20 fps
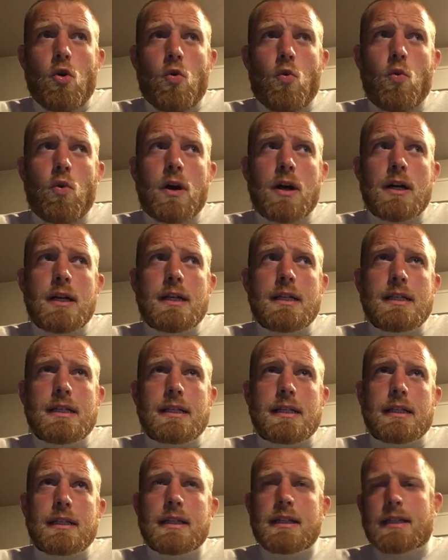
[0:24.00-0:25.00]

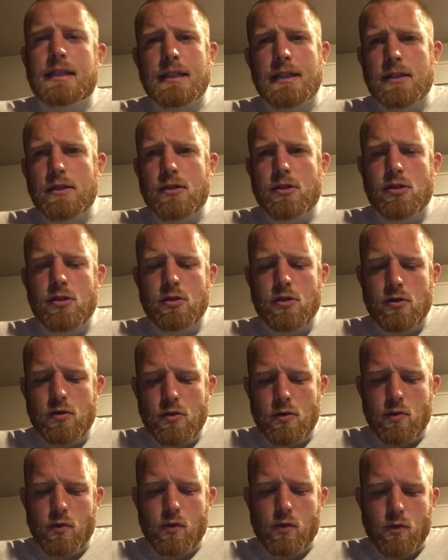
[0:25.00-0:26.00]
was listening
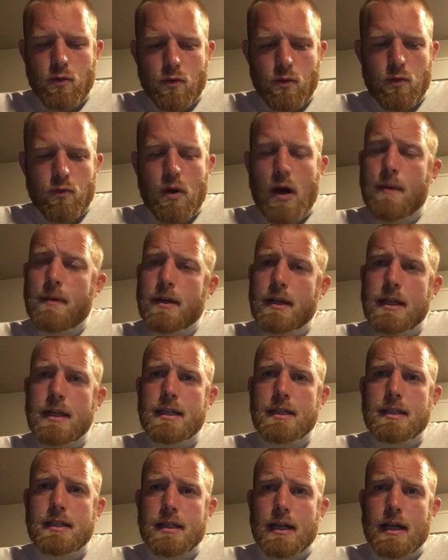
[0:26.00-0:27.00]
to Robert
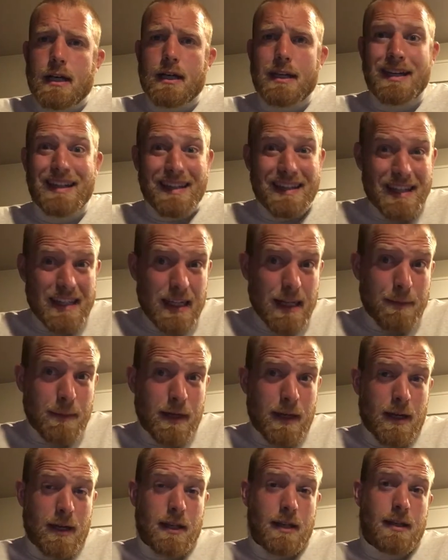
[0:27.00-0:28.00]
Kiyosaki and Kim
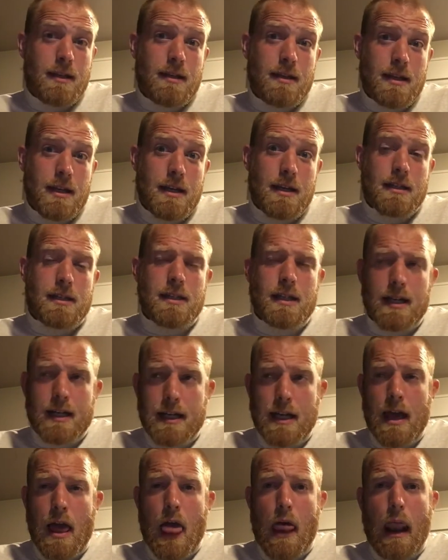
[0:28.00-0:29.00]

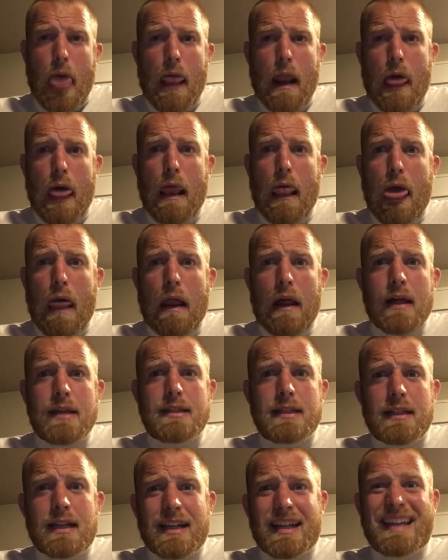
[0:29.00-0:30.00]
Kiyosaki. That's
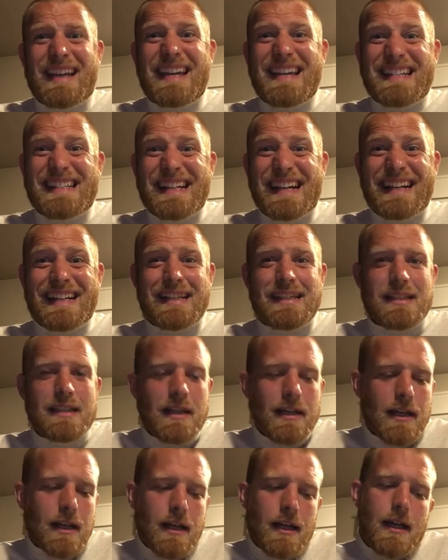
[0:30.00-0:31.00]
a lot of Kiyosakis.
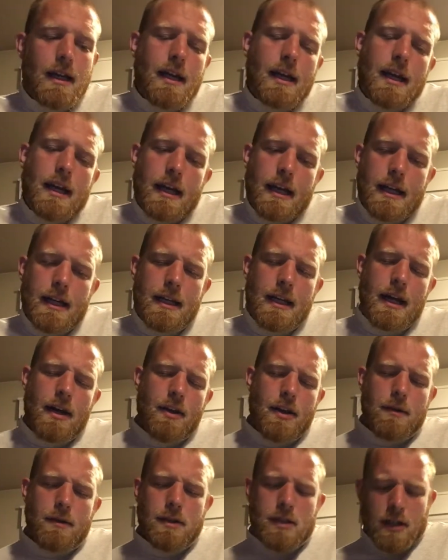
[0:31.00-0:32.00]
And how
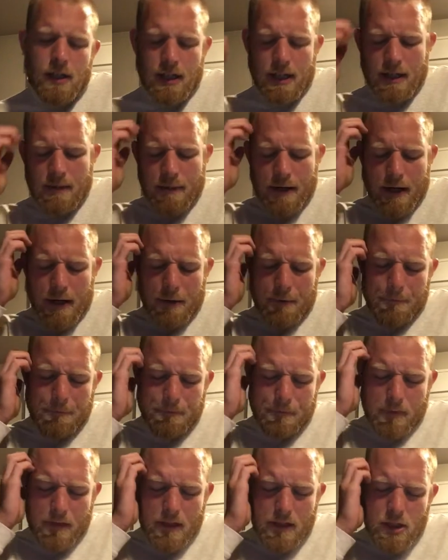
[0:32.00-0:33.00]
they were talking about
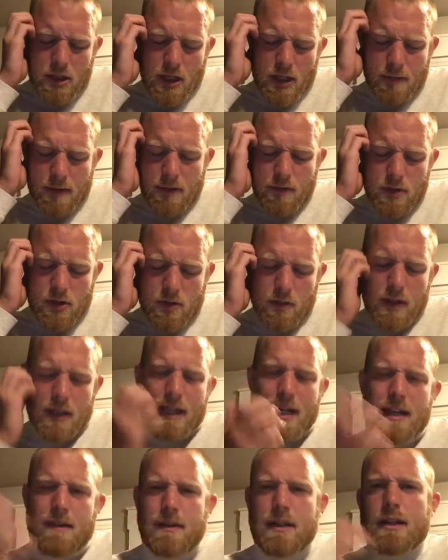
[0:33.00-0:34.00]
a gentleman was doing
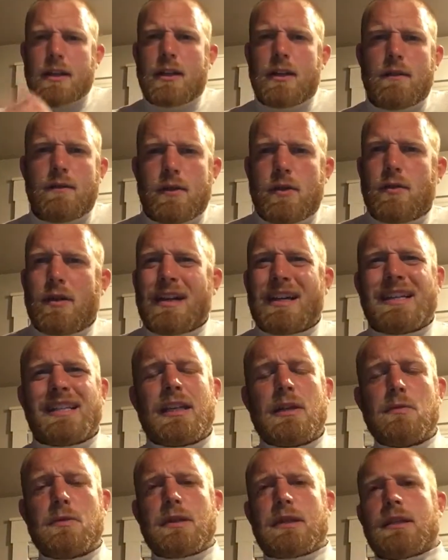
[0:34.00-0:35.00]
kind of an interview. I guess
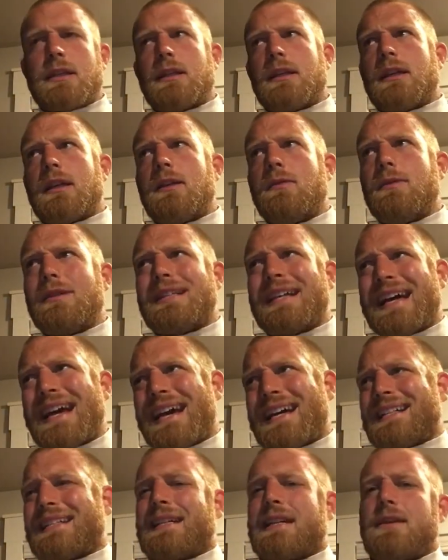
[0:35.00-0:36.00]
he was he was
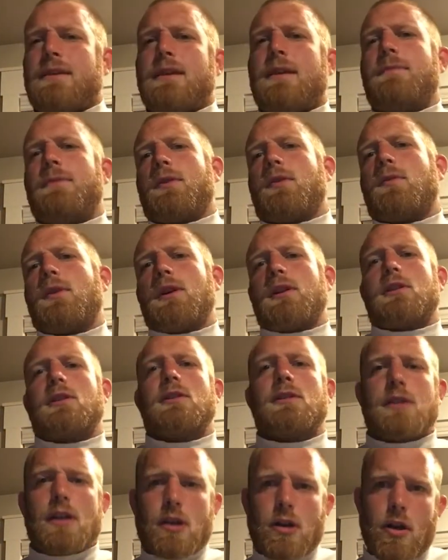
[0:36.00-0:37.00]
asking them the
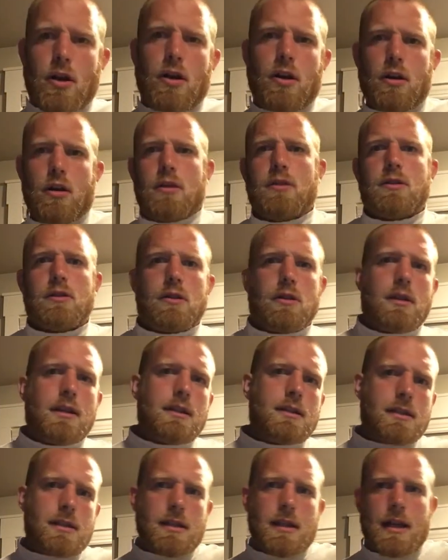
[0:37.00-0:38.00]
questions that callers
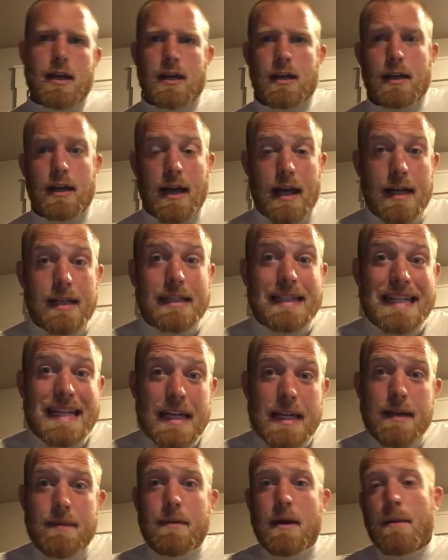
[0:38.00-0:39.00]
had asked
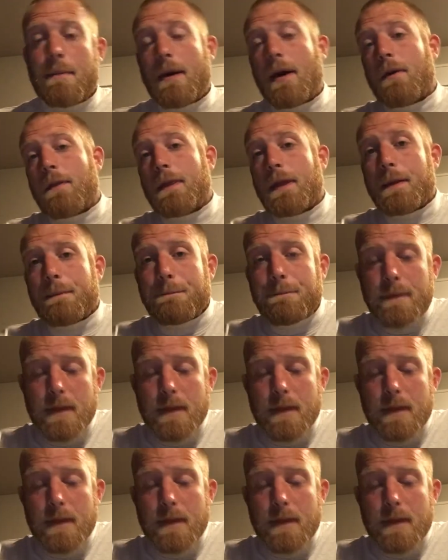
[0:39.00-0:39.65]
him about them.